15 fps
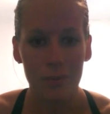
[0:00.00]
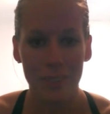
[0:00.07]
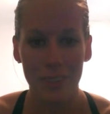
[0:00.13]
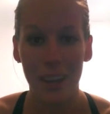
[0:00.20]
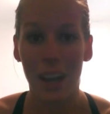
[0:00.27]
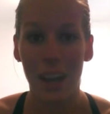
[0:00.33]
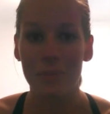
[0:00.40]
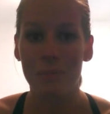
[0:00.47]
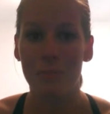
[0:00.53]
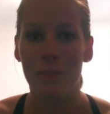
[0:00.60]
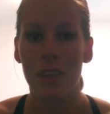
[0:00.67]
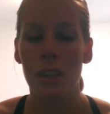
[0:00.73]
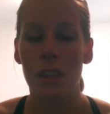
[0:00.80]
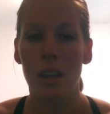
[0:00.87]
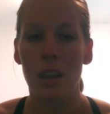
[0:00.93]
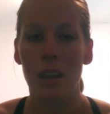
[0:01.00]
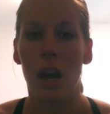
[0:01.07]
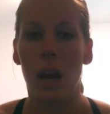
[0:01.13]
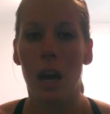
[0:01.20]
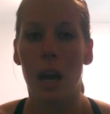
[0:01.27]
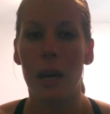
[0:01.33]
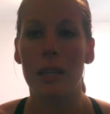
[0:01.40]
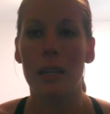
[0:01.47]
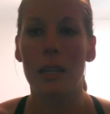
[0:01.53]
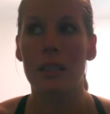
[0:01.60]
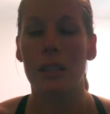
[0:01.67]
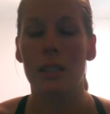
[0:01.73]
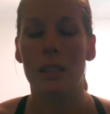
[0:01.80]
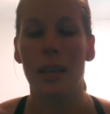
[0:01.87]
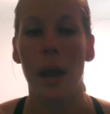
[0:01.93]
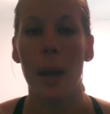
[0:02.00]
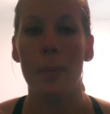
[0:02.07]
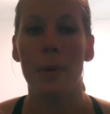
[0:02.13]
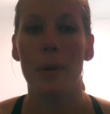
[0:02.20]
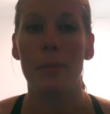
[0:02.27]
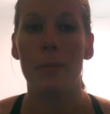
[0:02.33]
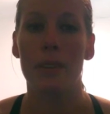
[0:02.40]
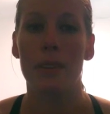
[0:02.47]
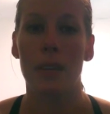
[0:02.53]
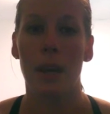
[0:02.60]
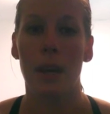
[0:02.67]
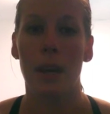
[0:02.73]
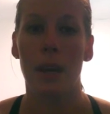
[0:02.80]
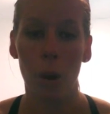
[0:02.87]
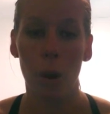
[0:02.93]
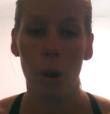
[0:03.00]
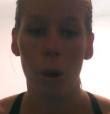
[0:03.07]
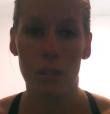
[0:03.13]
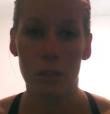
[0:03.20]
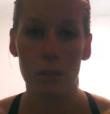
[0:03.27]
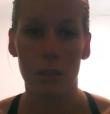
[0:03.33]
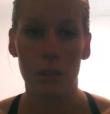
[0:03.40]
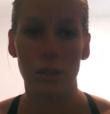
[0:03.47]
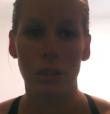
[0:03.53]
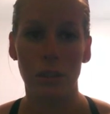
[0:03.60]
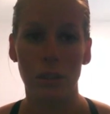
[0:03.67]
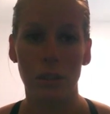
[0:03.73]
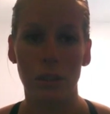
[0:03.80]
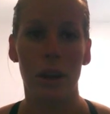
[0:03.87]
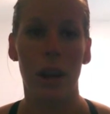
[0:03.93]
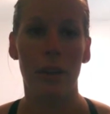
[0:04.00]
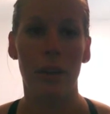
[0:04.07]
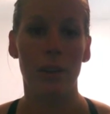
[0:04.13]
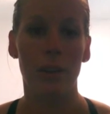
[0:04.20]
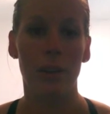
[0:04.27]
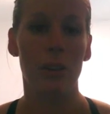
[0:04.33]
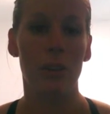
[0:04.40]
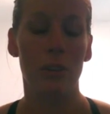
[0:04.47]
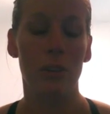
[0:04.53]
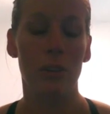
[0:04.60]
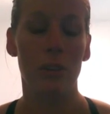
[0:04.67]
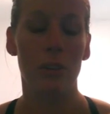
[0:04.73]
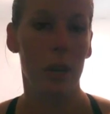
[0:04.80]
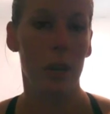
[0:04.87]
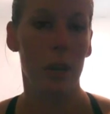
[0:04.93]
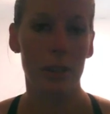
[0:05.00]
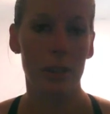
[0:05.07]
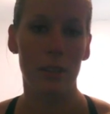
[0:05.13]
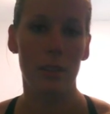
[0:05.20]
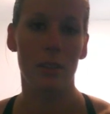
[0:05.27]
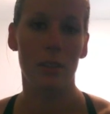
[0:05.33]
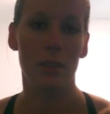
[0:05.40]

Yeah. I need to type it because I'm going to literally start having my girls do it every single